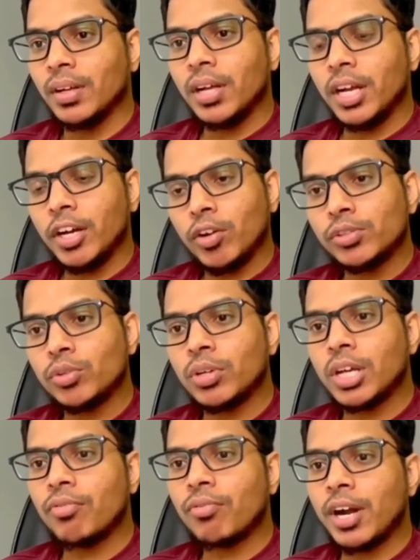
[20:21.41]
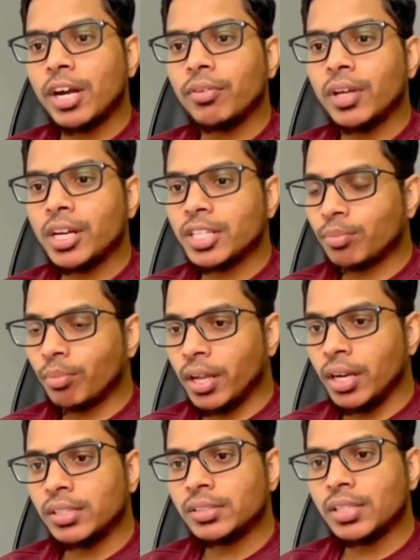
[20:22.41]
And also you can find various
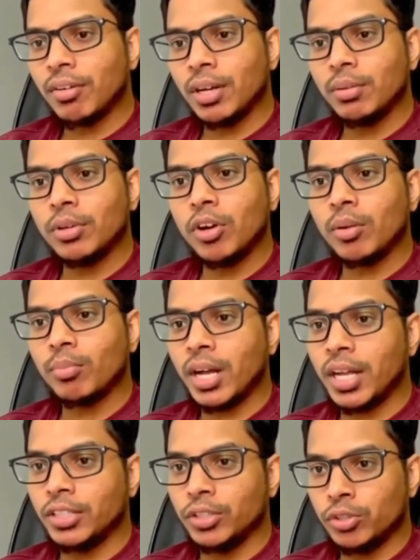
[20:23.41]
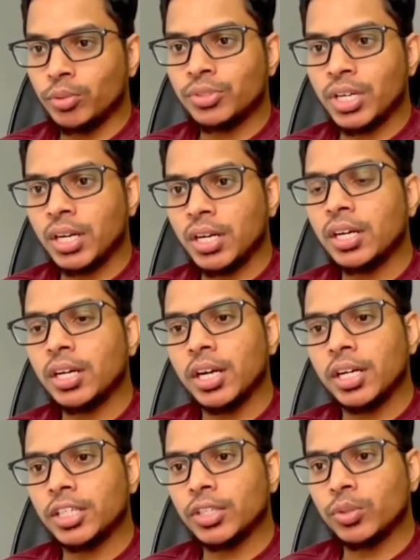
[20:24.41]
playlists available on my YouTube channel
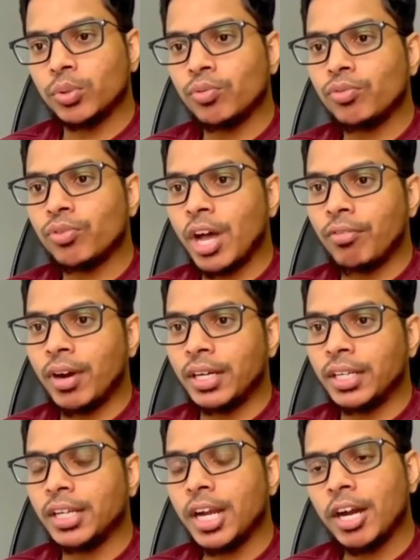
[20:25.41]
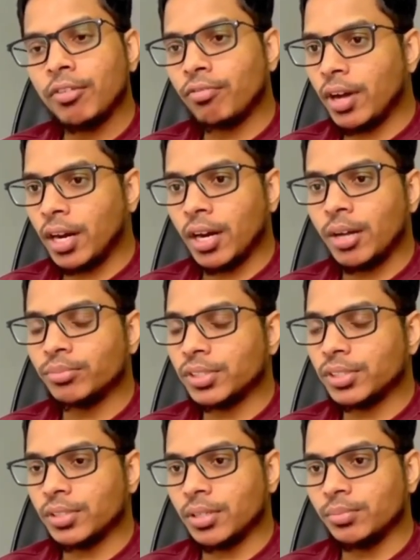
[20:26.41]
related to firefighting and fire alarm
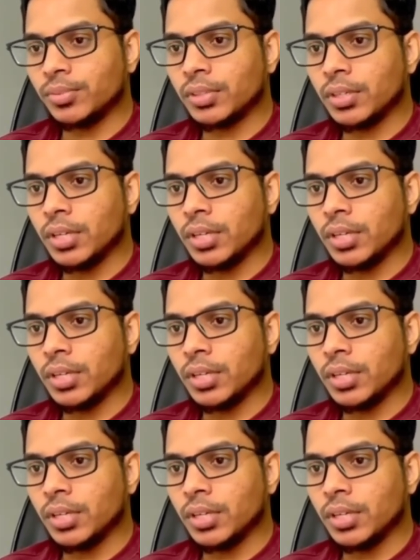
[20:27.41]
systems,